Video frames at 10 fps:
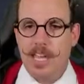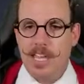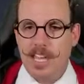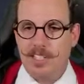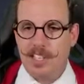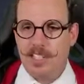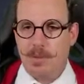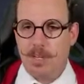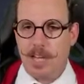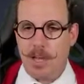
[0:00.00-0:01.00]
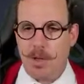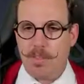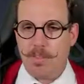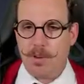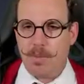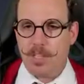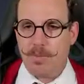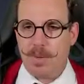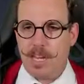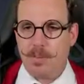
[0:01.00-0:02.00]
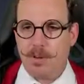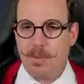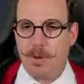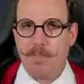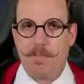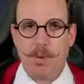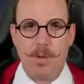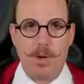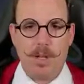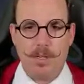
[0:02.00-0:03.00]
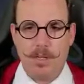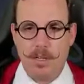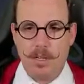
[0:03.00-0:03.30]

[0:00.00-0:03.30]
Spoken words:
He has 61 health, 31 speed, 31, 41.